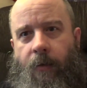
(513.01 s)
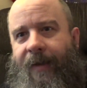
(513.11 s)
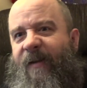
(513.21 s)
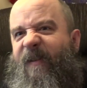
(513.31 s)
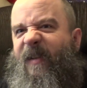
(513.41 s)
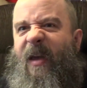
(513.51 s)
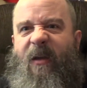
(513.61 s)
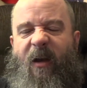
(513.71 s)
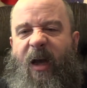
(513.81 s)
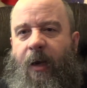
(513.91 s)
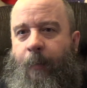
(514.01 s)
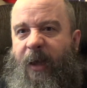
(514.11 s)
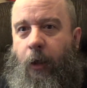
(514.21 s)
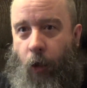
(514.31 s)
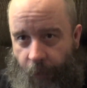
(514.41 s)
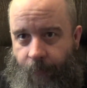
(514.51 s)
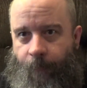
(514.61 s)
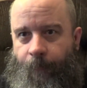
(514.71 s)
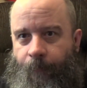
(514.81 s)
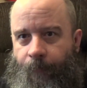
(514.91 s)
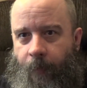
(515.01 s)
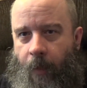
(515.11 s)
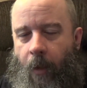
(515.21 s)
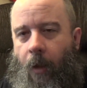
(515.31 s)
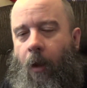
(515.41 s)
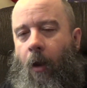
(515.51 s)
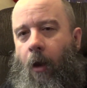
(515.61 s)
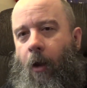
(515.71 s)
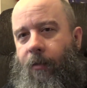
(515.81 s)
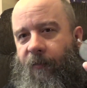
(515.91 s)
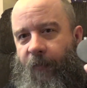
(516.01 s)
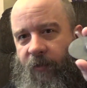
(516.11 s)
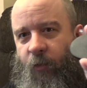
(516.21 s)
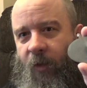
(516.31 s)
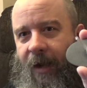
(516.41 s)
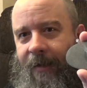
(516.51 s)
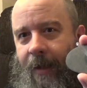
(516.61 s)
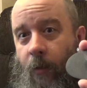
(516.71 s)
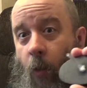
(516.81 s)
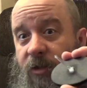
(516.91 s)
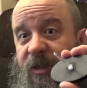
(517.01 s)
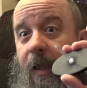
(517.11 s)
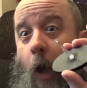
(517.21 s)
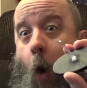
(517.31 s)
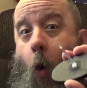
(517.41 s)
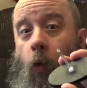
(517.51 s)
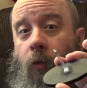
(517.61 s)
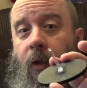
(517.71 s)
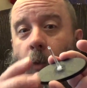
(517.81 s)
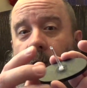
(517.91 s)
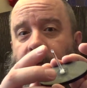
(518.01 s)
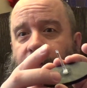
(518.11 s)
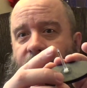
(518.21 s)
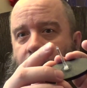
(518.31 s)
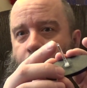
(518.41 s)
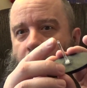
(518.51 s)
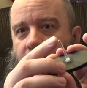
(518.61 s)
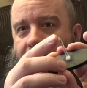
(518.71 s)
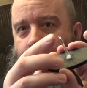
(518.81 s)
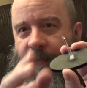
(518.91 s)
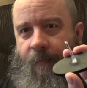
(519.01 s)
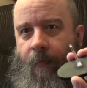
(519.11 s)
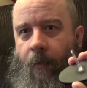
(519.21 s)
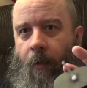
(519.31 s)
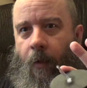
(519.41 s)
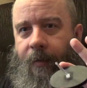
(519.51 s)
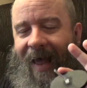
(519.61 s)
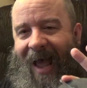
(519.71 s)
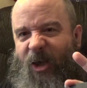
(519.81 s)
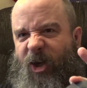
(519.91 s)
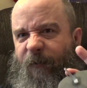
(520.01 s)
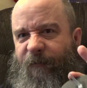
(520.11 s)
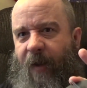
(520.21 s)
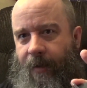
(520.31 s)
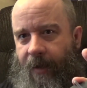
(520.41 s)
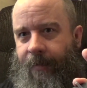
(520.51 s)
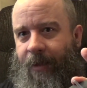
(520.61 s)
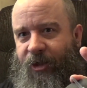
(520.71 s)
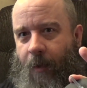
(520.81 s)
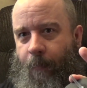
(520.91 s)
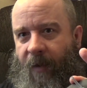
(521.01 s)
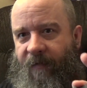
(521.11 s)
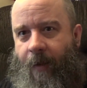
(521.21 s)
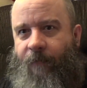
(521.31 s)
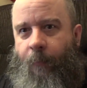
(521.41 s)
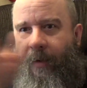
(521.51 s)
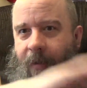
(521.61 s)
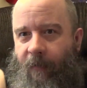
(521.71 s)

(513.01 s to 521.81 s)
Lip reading: let it sit, you're going to be good. The first one I did was the only one of these little ball caps that actually fit in the jet bikes. Everybody